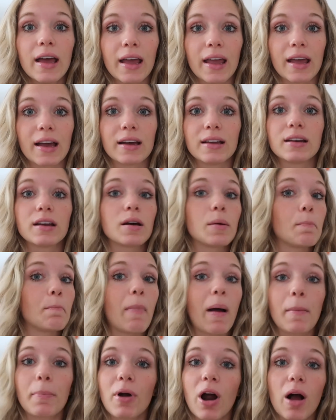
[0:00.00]
And
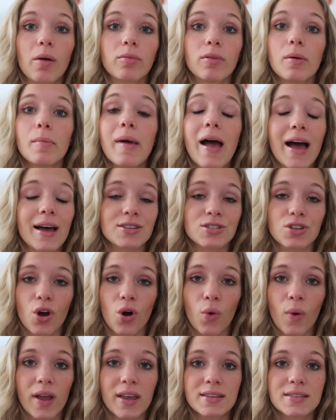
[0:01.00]
my problem, as
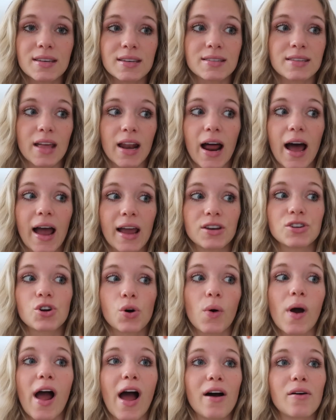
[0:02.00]
always, is that I
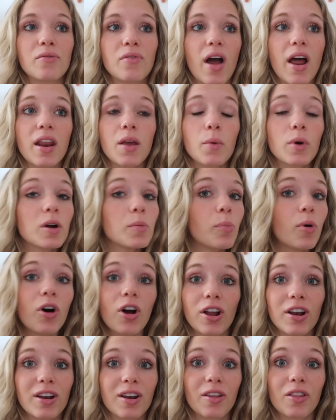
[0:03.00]
don't have anywhere to
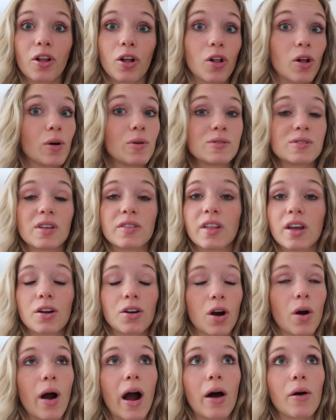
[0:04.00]
put the clothes that they
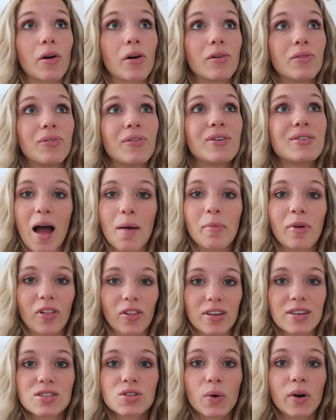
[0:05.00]
grow out of. I'm at
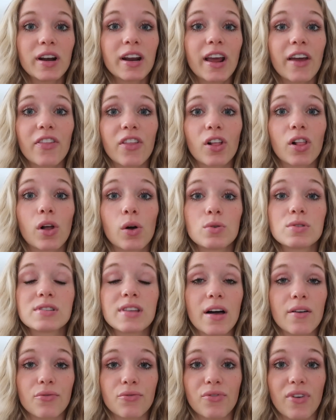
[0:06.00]
least going to get the clothes
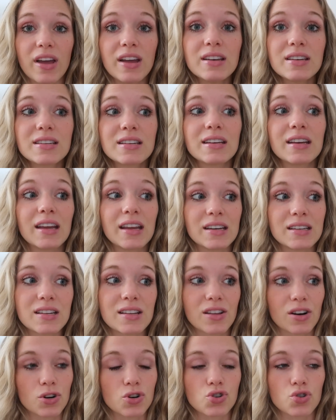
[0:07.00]
that fit into
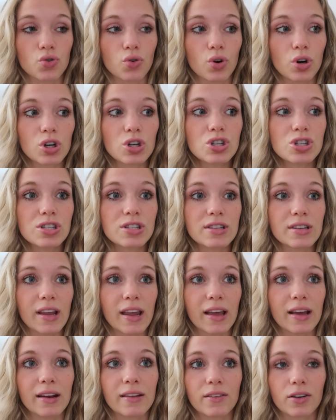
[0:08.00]
their drawers
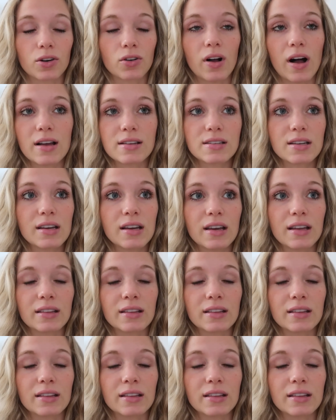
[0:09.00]
and in their closet.